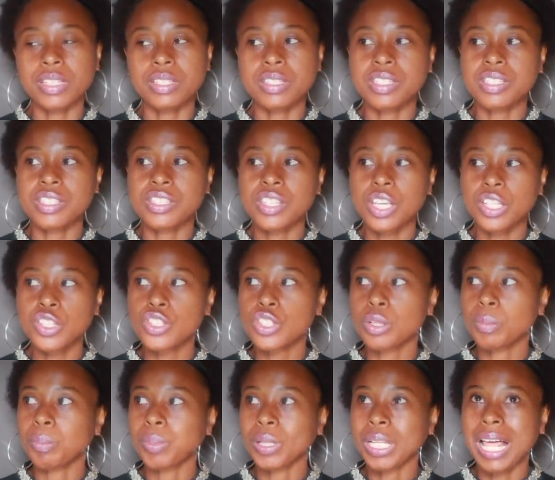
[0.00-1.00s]
It's such
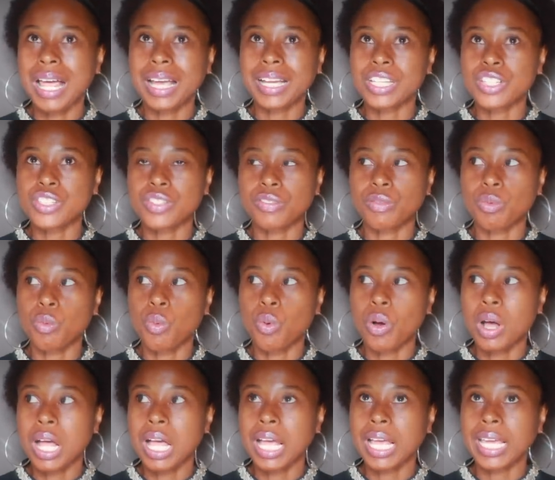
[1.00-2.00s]
a blockage of
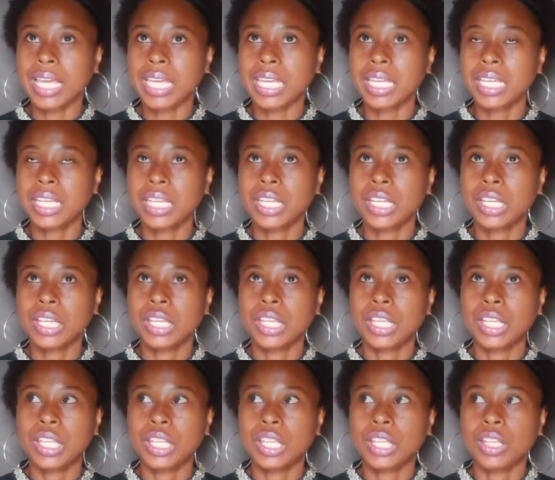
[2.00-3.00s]
why
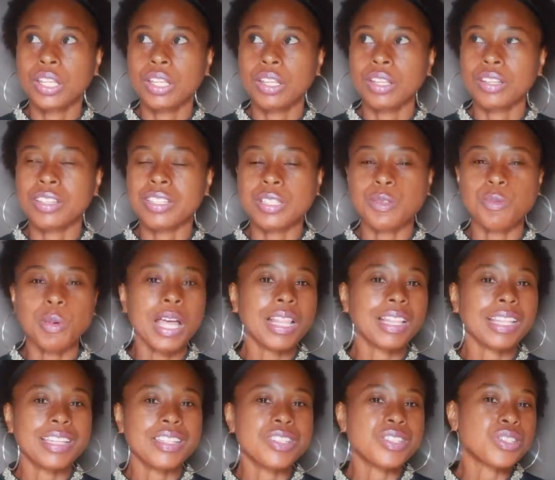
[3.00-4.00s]
the
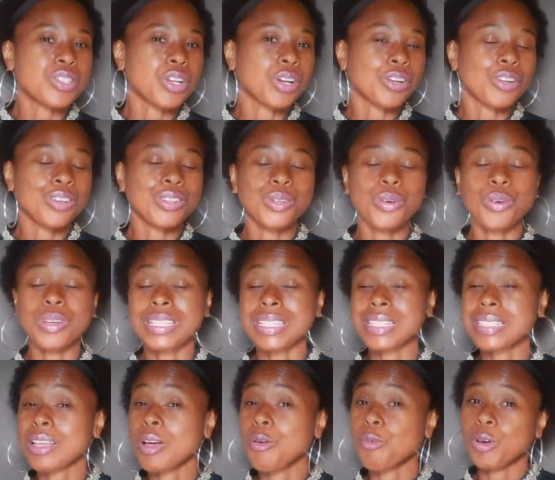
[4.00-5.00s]
spotlight is turned on
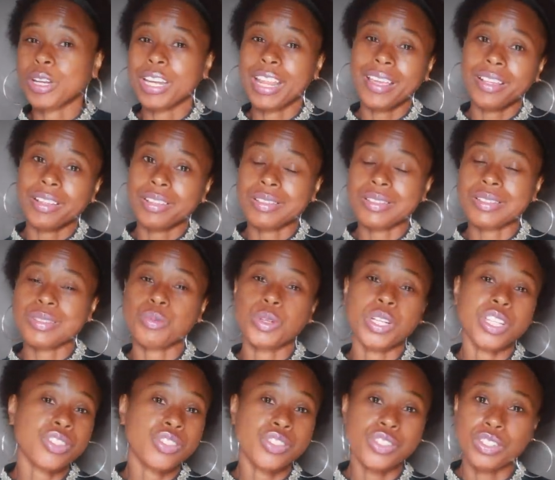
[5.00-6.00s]
someone else
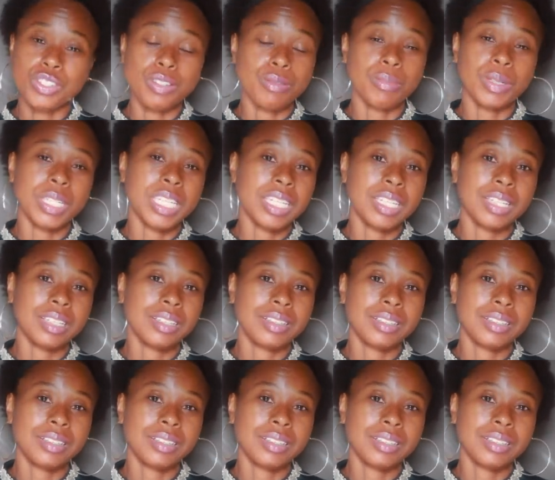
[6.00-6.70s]
when it shouldn't be.